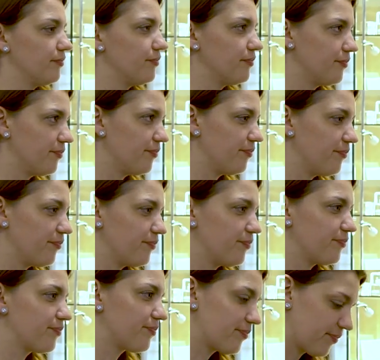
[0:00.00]

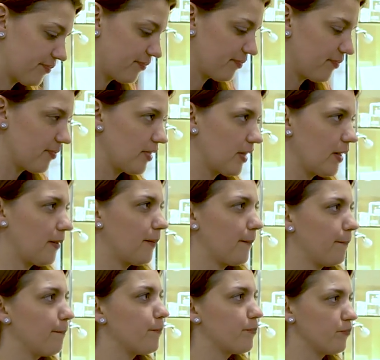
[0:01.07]

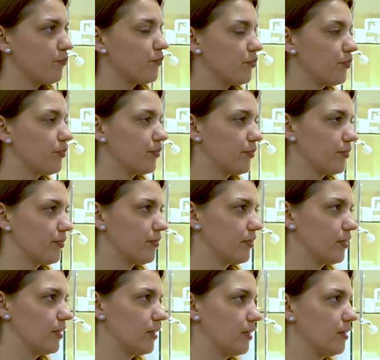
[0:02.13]

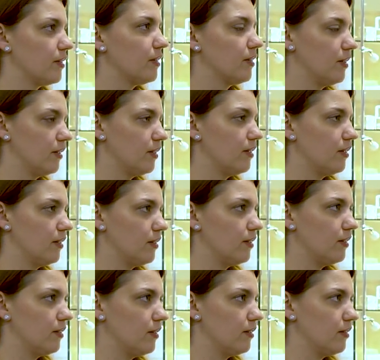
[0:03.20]

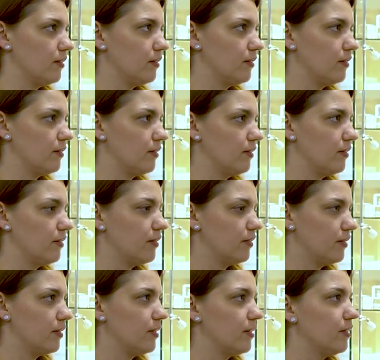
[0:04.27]

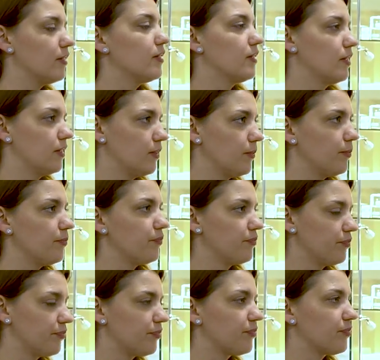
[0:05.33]

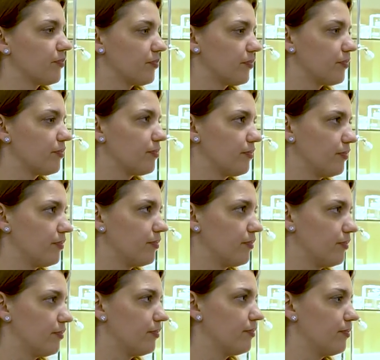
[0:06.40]

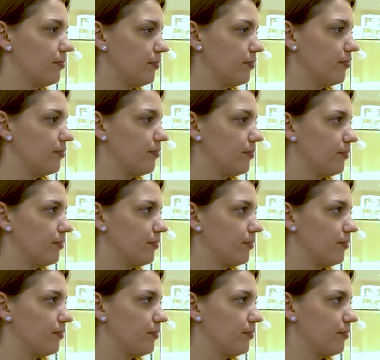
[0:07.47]
[no speech]